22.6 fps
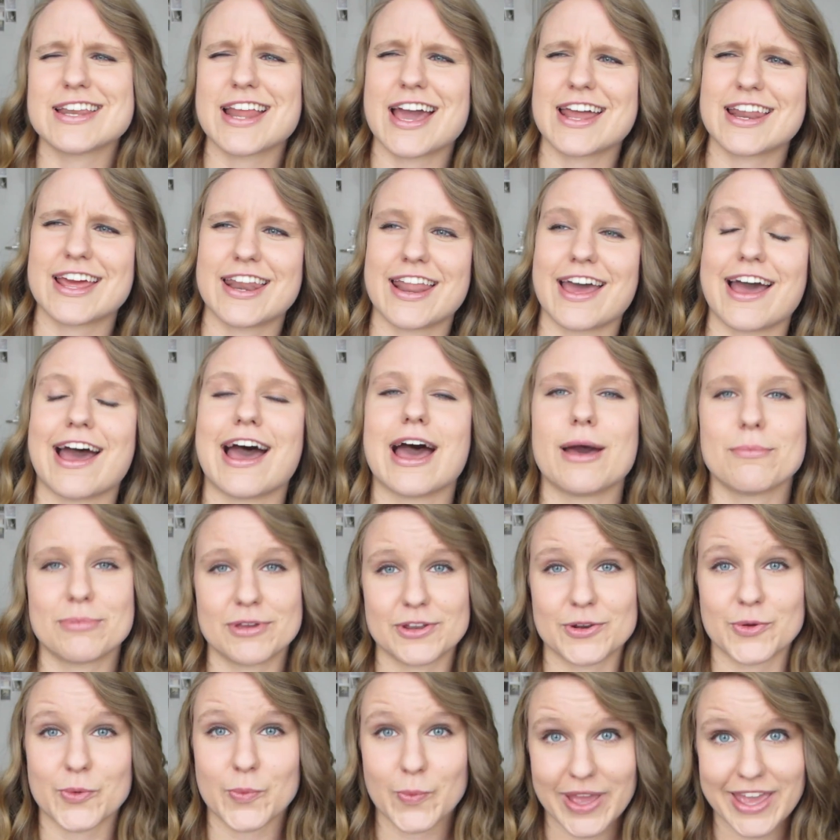nah, I'm
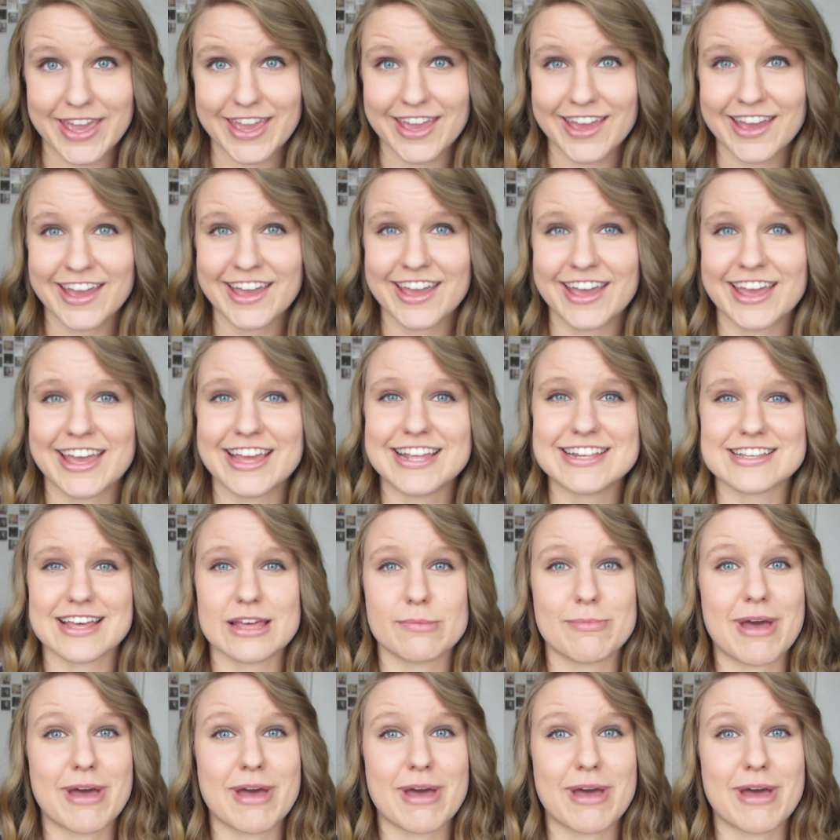gonna wait until